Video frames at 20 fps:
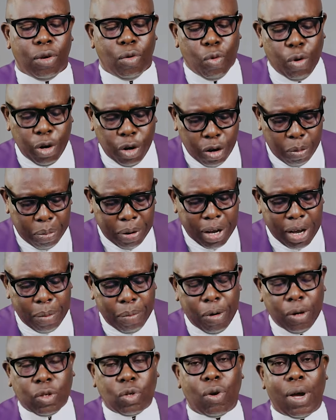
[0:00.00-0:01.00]
Will you be
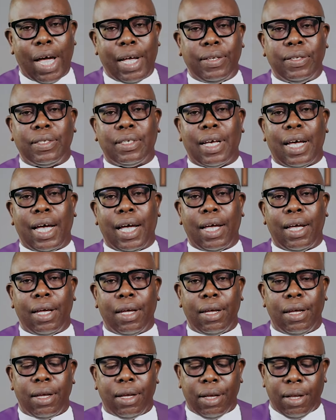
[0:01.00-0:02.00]
able to answer,
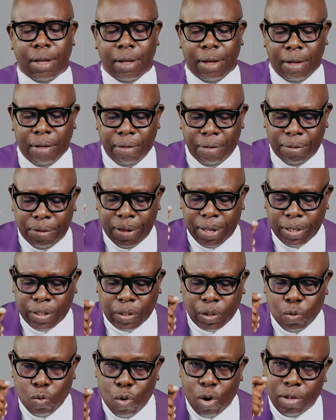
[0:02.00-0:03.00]

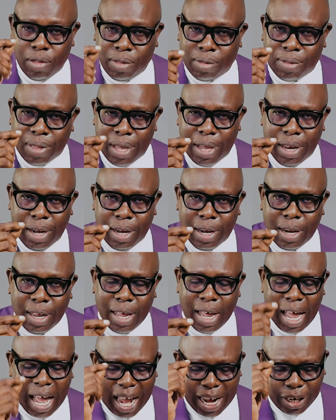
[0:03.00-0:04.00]
"This one
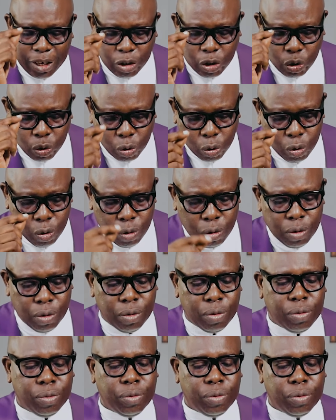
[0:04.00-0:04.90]
thing I do"?